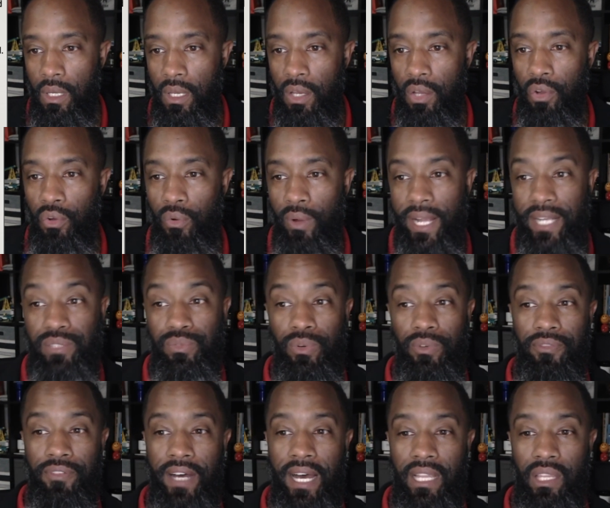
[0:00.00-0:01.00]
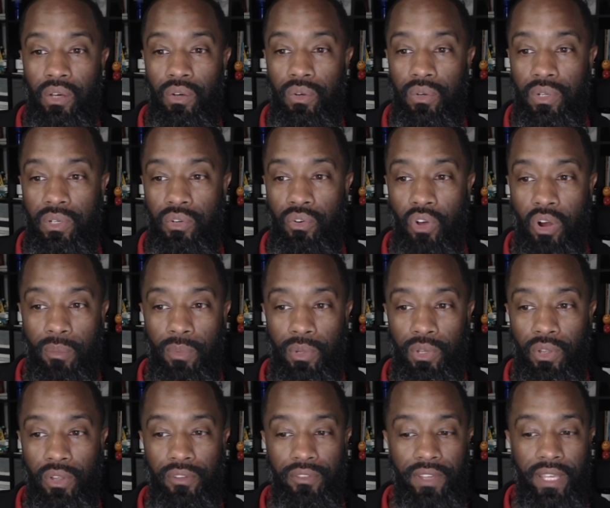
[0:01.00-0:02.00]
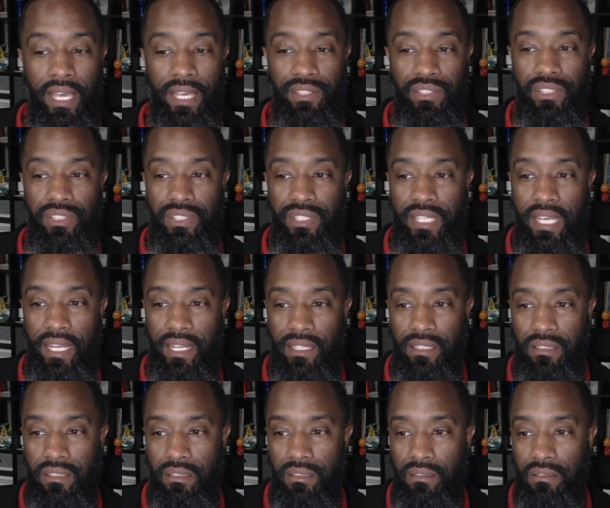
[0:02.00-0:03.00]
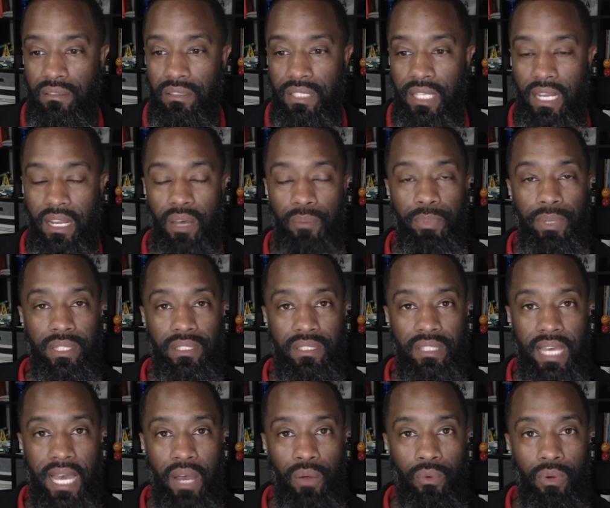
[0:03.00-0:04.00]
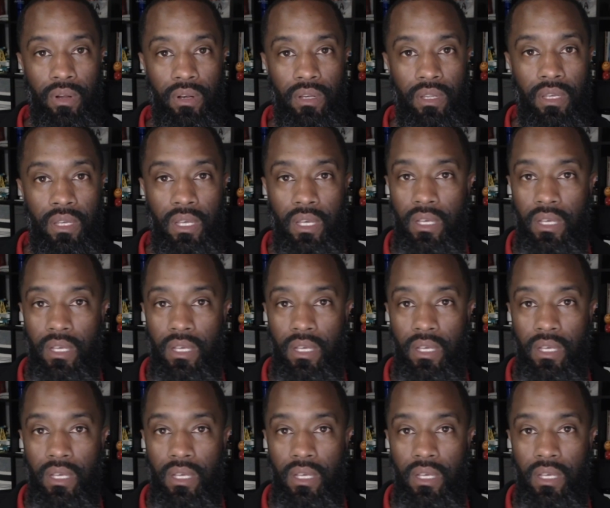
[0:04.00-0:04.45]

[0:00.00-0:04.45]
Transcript: Grades will follow normal notification settings set up in Skyward.